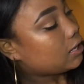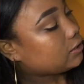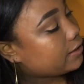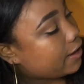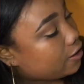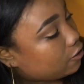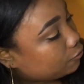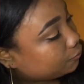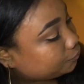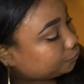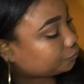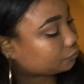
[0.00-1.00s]
Now,
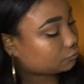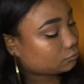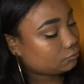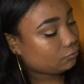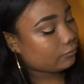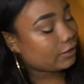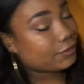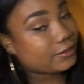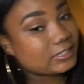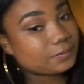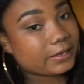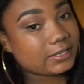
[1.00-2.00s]

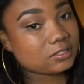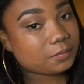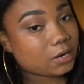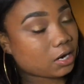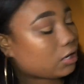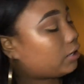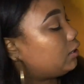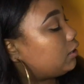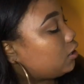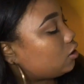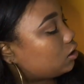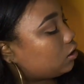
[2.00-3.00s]
this plays a part in
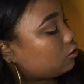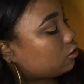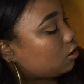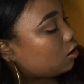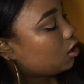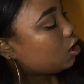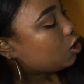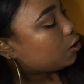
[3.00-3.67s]
hair color